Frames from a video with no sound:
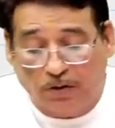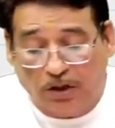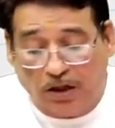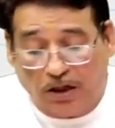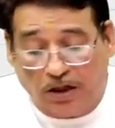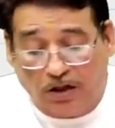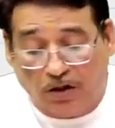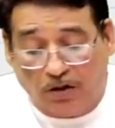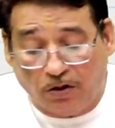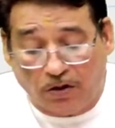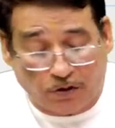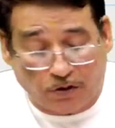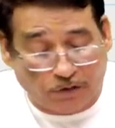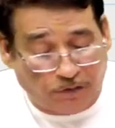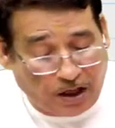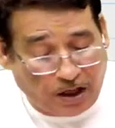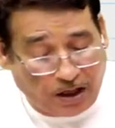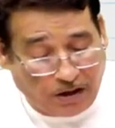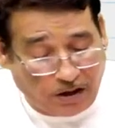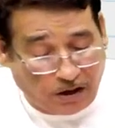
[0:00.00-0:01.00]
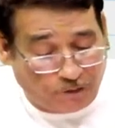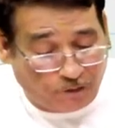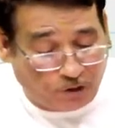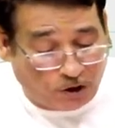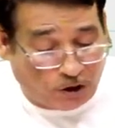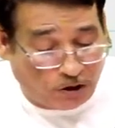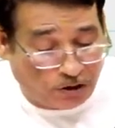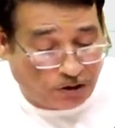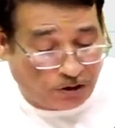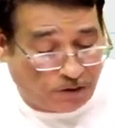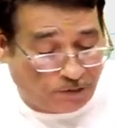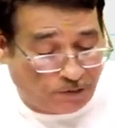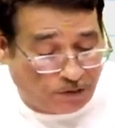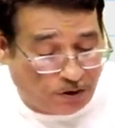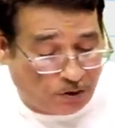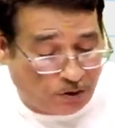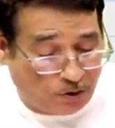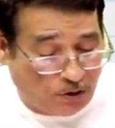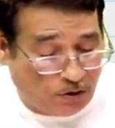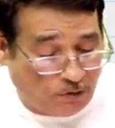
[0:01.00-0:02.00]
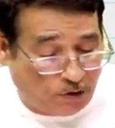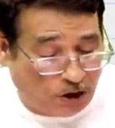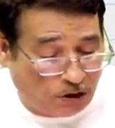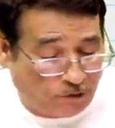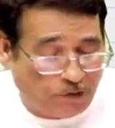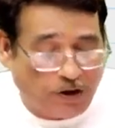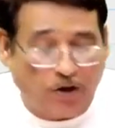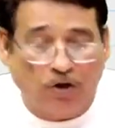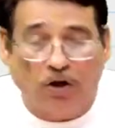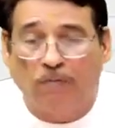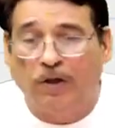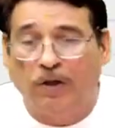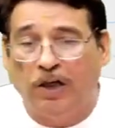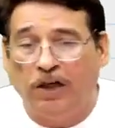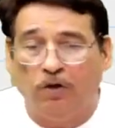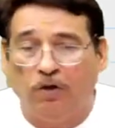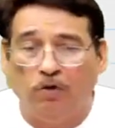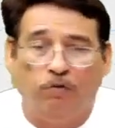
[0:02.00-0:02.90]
In order to find out cost of control, what we normally do,